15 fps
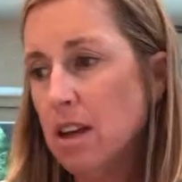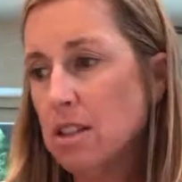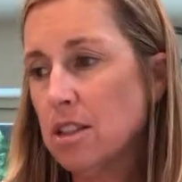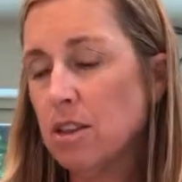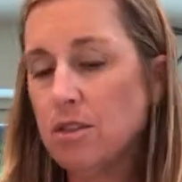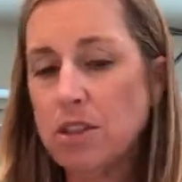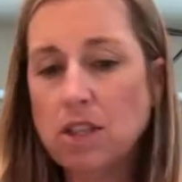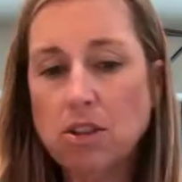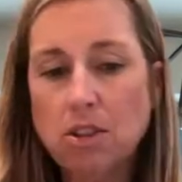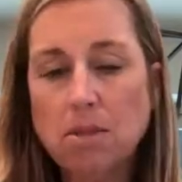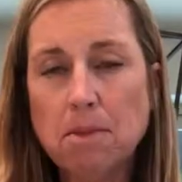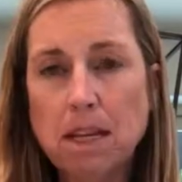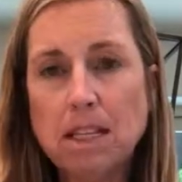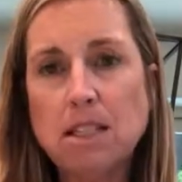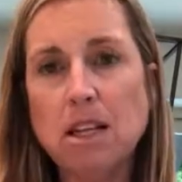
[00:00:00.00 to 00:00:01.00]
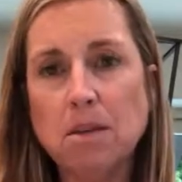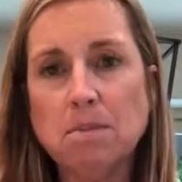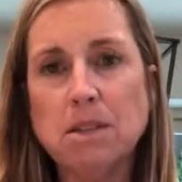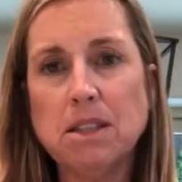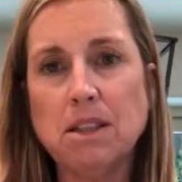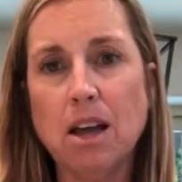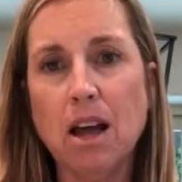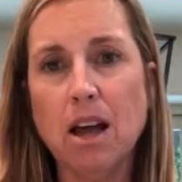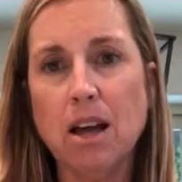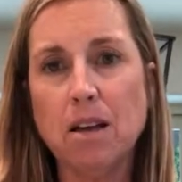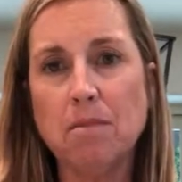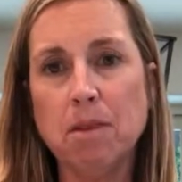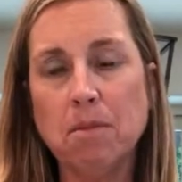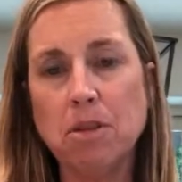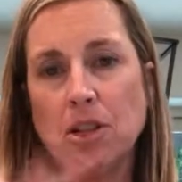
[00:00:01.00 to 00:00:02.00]
So these are the main tips.
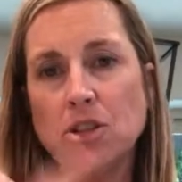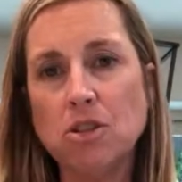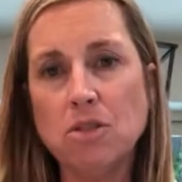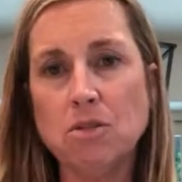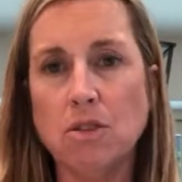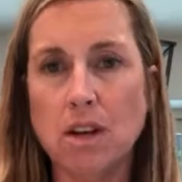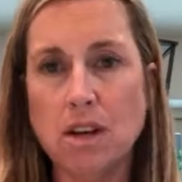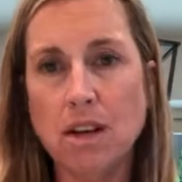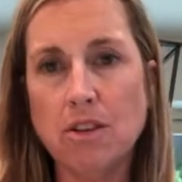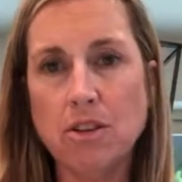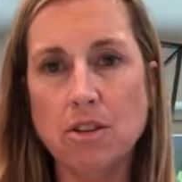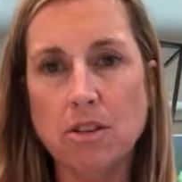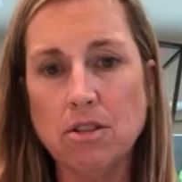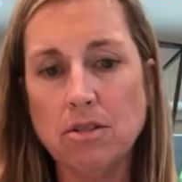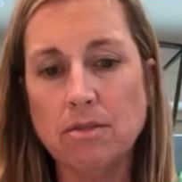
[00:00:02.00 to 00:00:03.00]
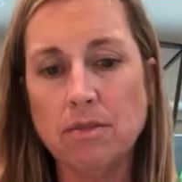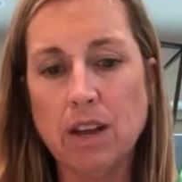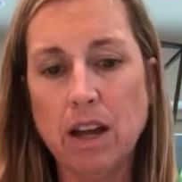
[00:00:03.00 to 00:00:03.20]
I'm gonna do another